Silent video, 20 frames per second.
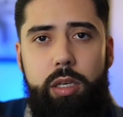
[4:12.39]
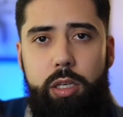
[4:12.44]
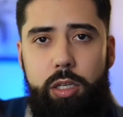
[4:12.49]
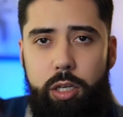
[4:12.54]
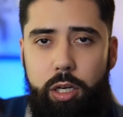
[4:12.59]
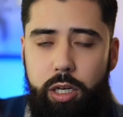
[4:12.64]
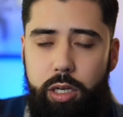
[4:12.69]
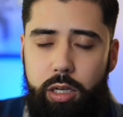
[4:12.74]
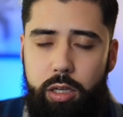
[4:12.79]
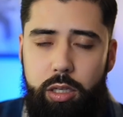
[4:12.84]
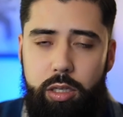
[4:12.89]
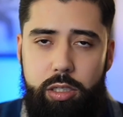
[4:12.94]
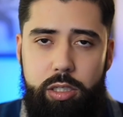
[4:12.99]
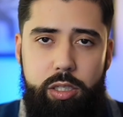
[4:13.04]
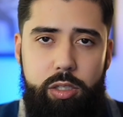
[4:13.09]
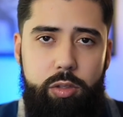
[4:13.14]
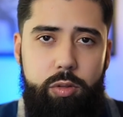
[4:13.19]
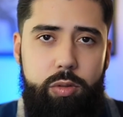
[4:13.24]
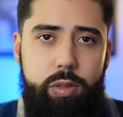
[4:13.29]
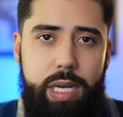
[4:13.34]
you're gonna look
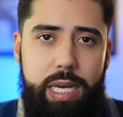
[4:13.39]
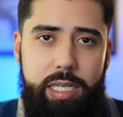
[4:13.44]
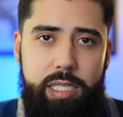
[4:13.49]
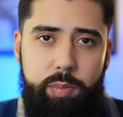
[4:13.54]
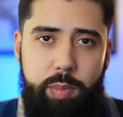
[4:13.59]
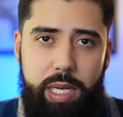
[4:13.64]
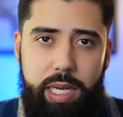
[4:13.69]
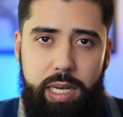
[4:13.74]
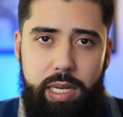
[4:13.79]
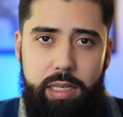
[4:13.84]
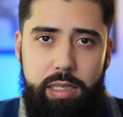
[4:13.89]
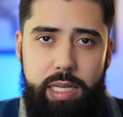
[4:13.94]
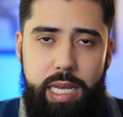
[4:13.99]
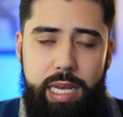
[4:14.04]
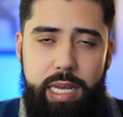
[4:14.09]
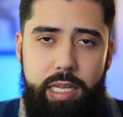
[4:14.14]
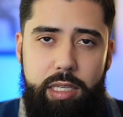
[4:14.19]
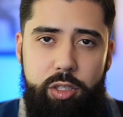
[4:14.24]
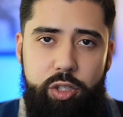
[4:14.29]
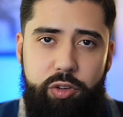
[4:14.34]
to expand
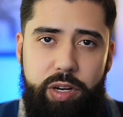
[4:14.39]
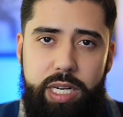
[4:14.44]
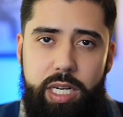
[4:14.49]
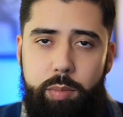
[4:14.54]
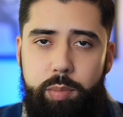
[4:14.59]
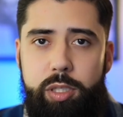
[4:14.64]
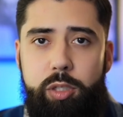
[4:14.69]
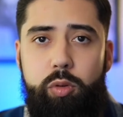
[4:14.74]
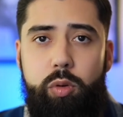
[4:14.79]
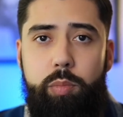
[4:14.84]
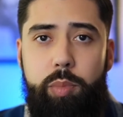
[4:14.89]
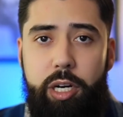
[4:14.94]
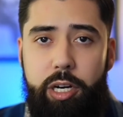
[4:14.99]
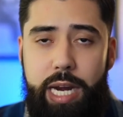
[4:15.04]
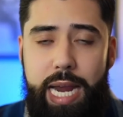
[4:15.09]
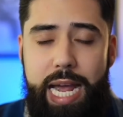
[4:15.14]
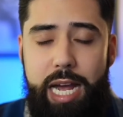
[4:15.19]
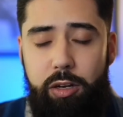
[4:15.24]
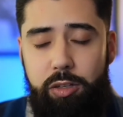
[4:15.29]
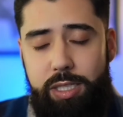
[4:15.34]
and trade up into a bigger
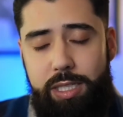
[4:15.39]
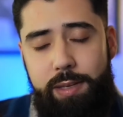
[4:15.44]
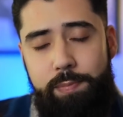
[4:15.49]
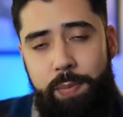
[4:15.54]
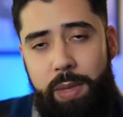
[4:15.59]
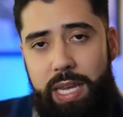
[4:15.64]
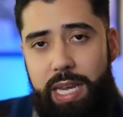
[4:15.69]
house.